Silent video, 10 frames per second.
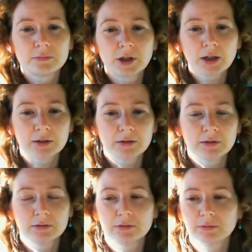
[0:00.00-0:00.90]
Ah,
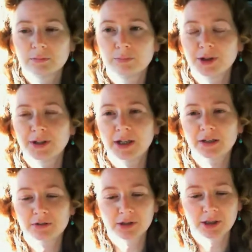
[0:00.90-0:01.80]
but that
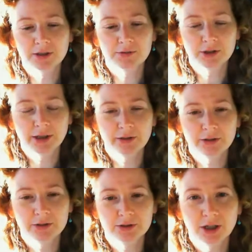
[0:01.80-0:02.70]
I don't know how
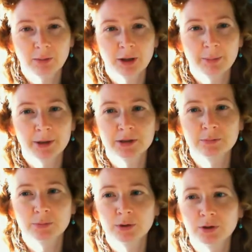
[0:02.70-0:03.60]
that just came up. I
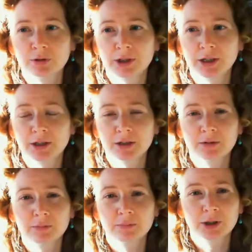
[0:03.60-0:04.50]
didn't put your link in,
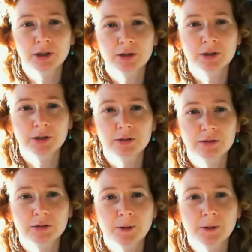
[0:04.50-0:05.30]
but I did.